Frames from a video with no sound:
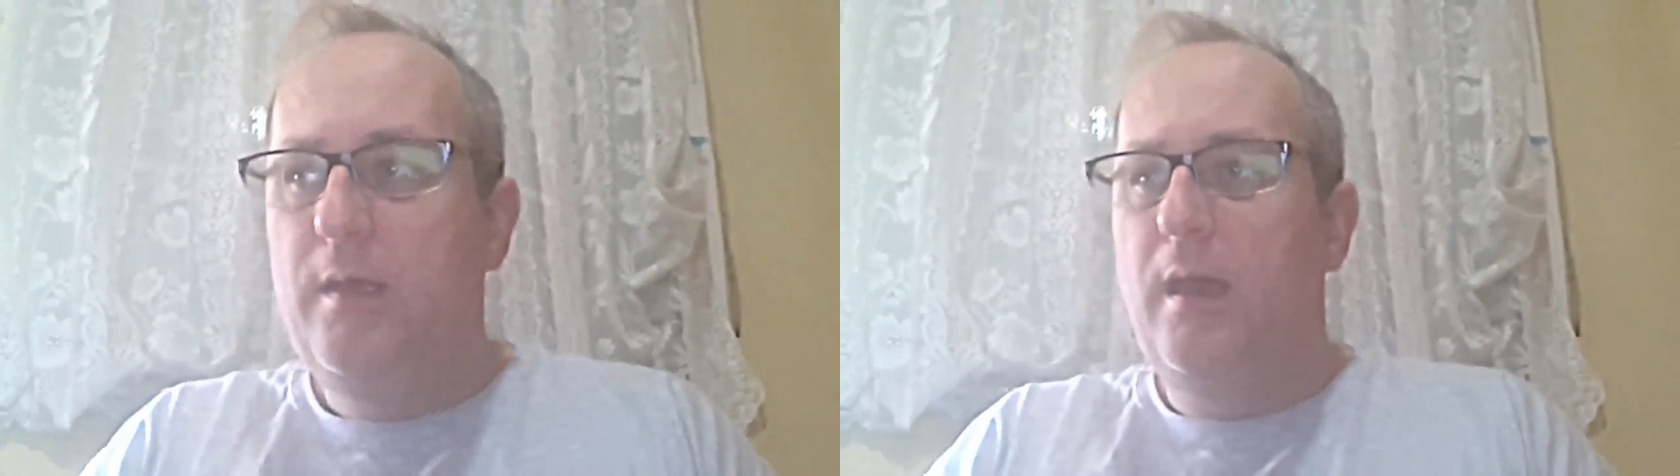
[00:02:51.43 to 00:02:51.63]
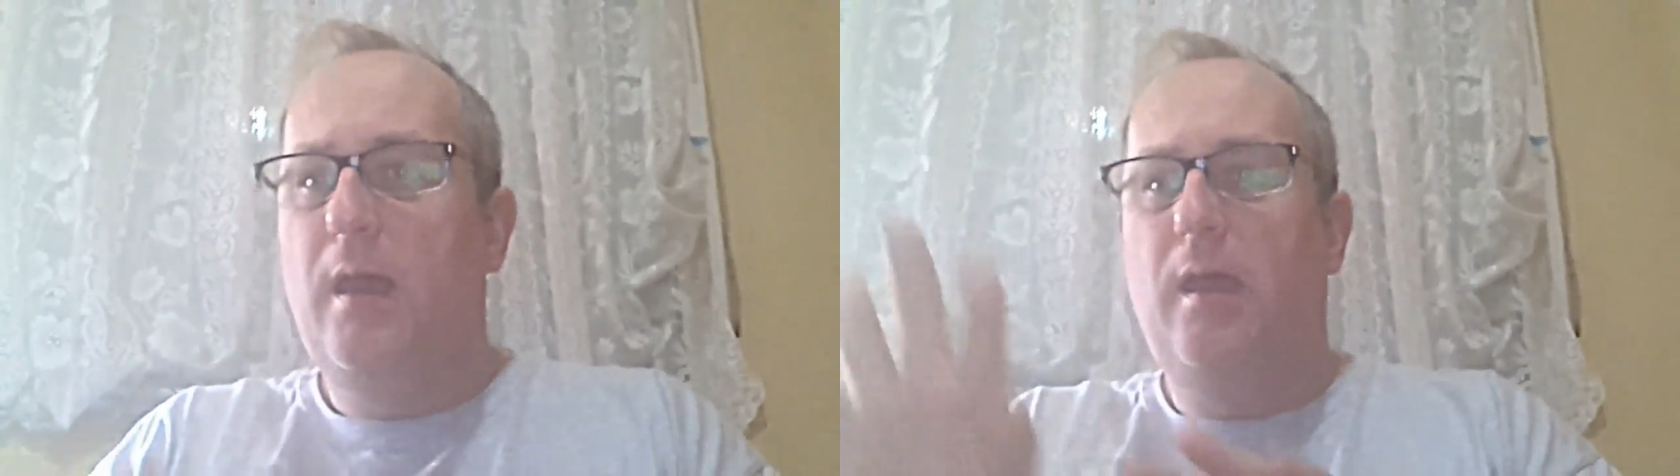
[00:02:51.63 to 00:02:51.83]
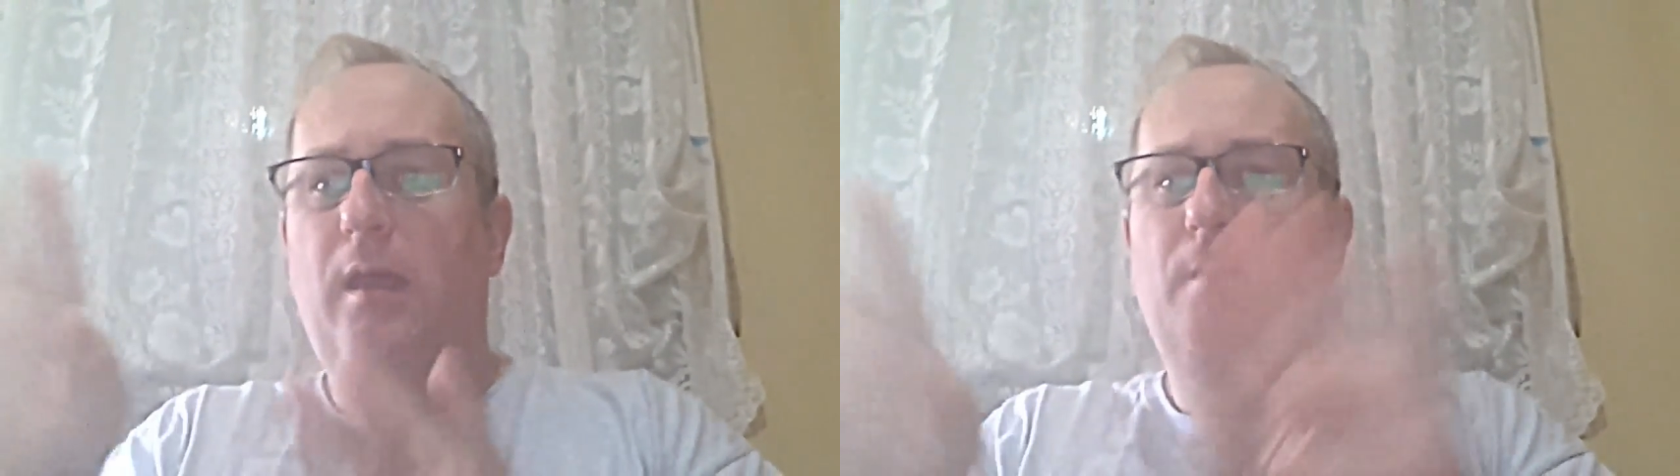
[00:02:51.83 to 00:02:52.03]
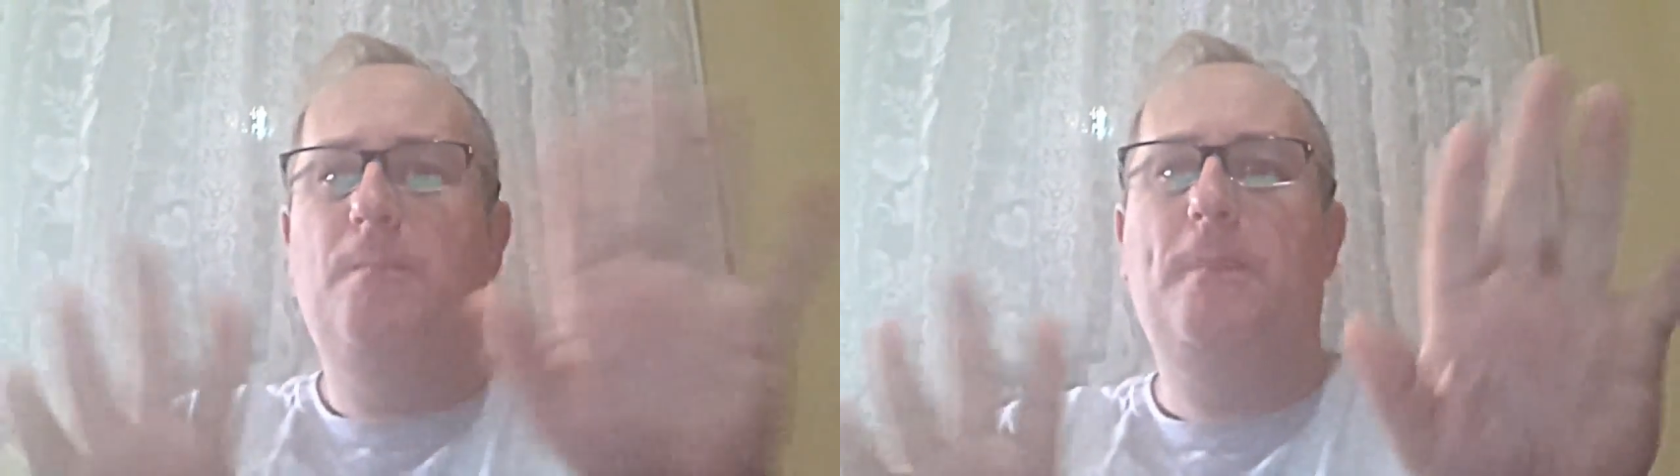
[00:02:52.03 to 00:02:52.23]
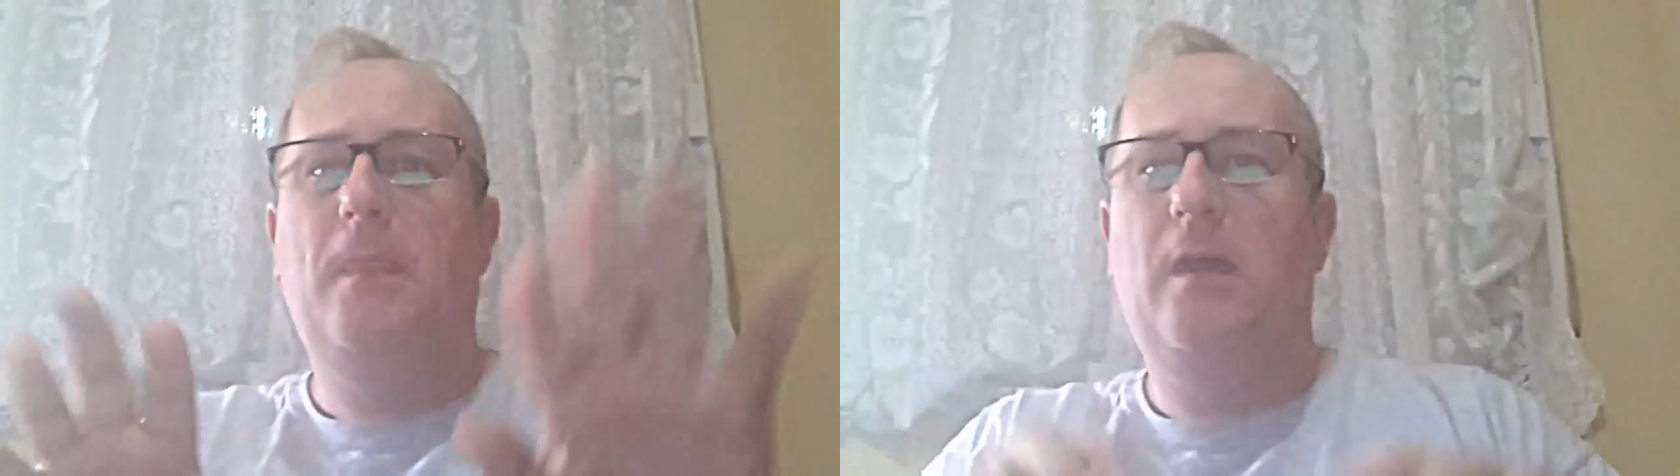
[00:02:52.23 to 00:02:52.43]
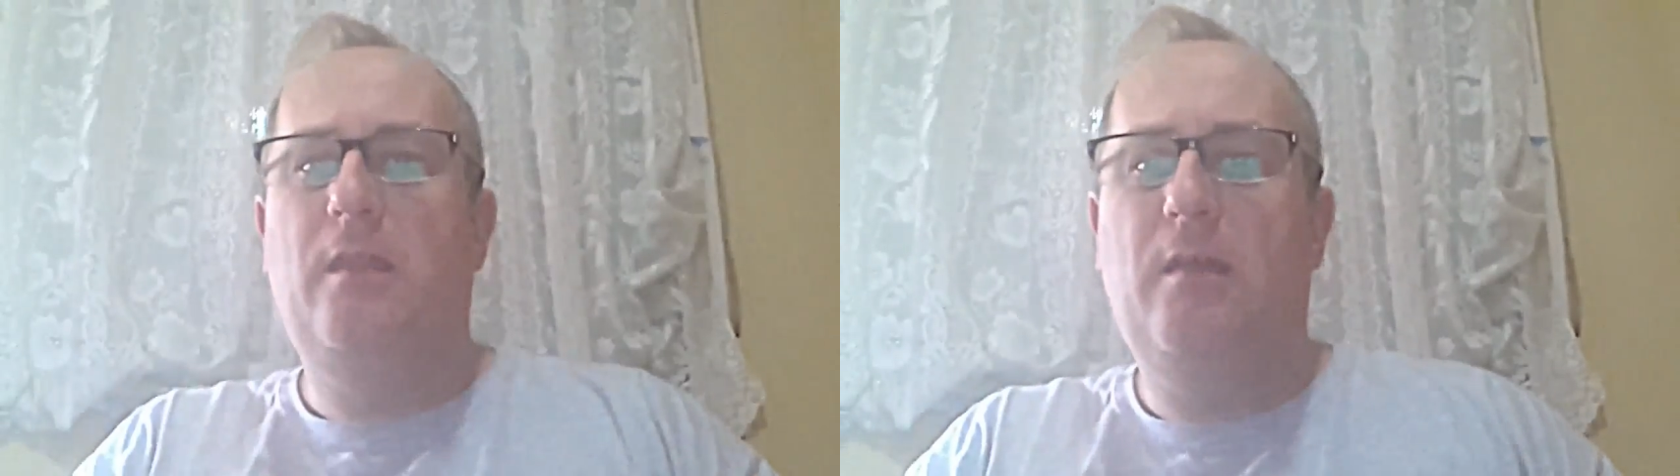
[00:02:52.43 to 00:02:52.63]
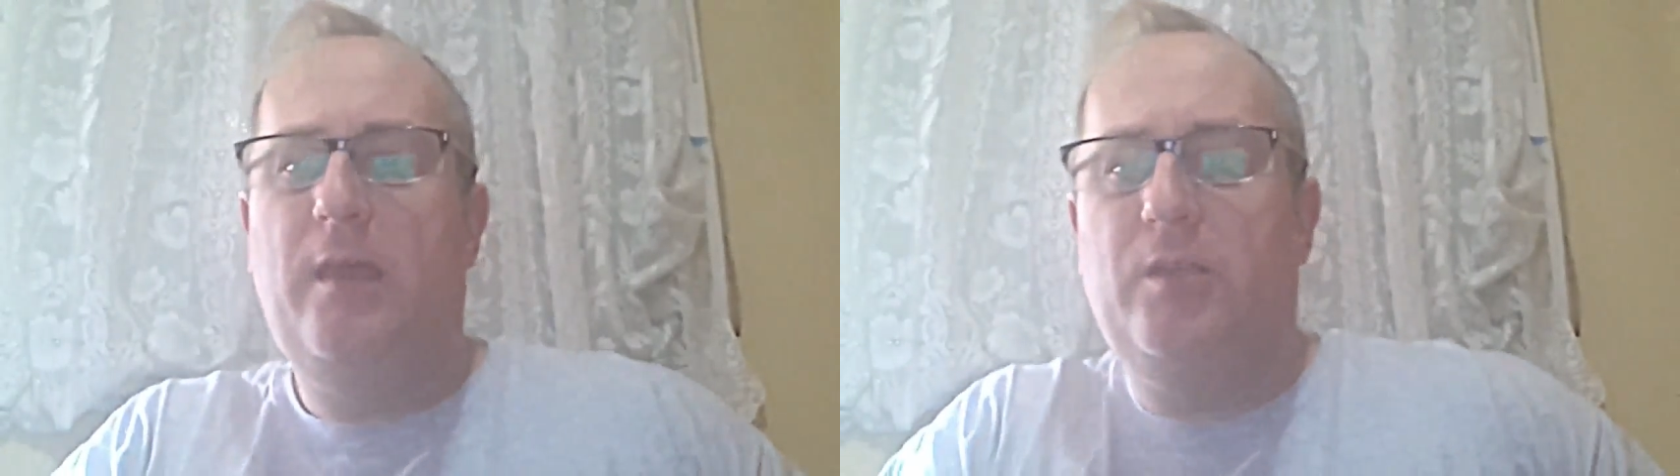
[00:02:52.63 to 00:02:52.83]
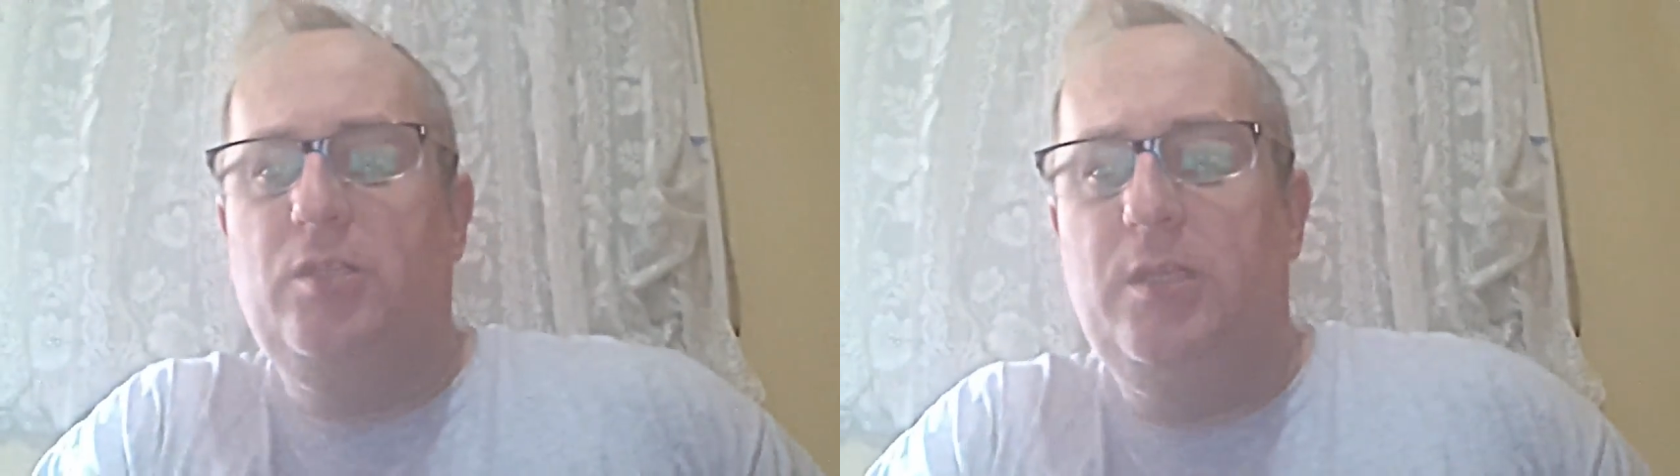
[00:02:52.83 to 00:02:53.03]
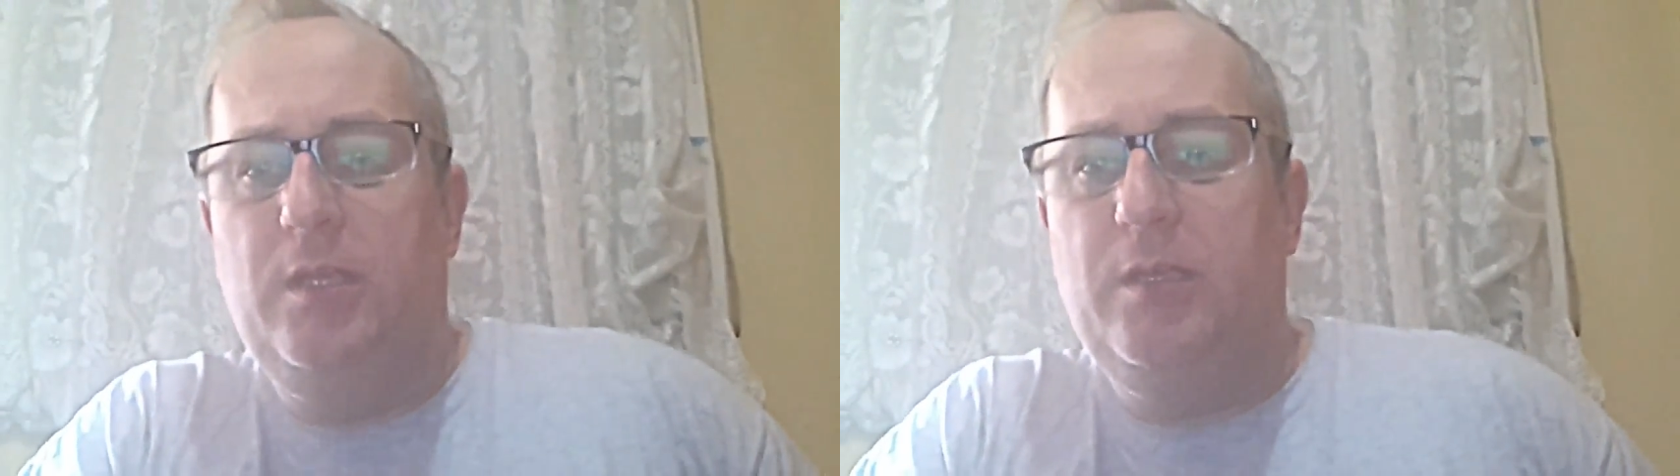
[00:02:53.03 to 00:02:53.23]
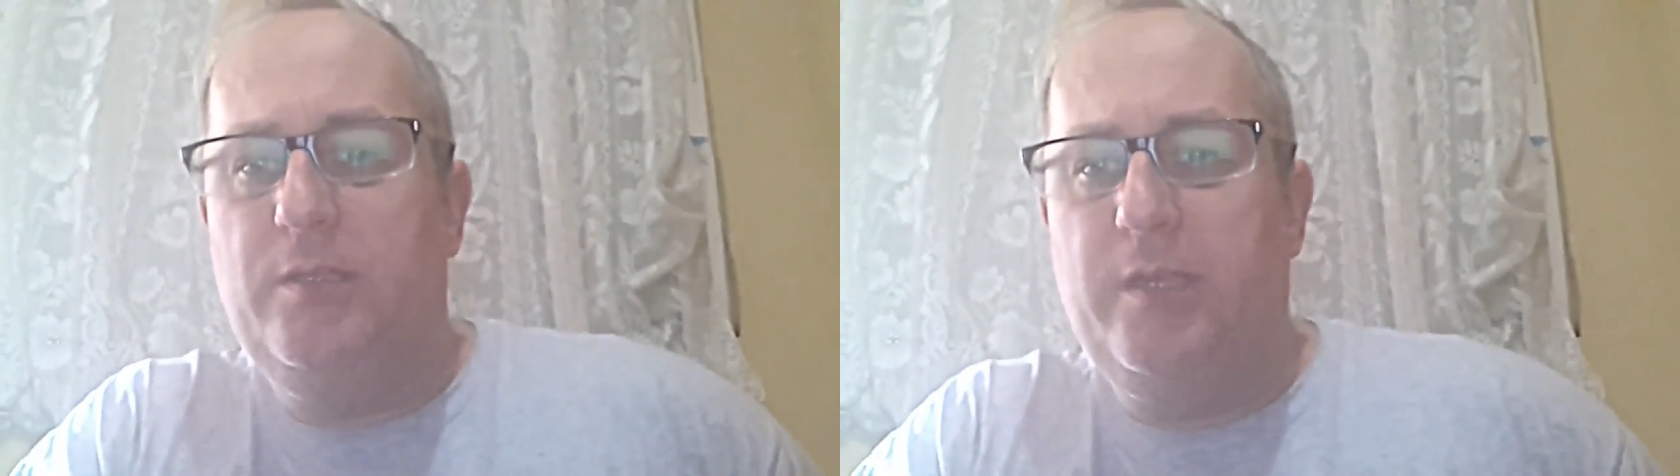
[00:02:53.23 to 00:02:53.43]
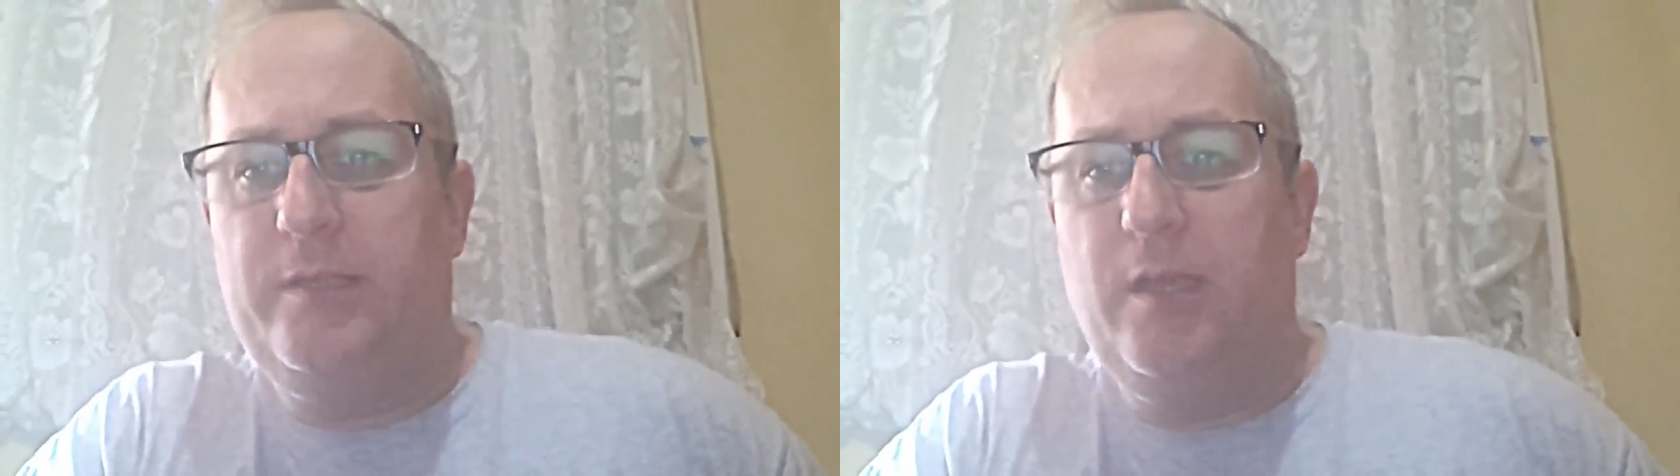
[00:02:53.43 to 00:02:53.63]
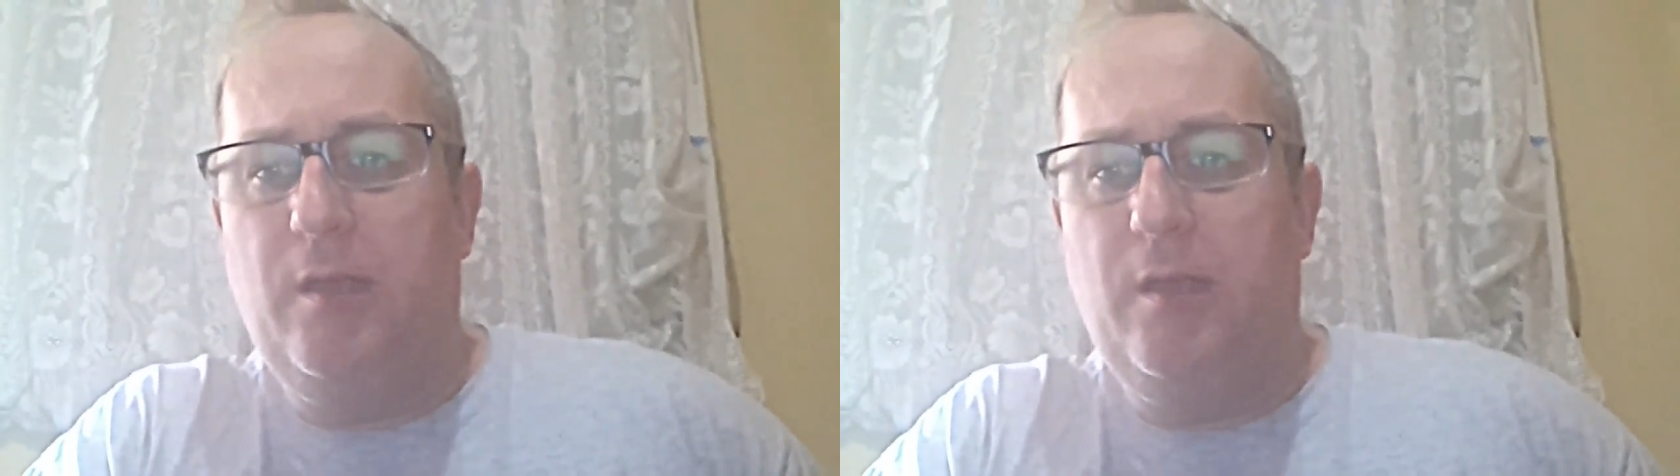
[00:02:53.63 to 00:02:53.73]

and they'll actually set it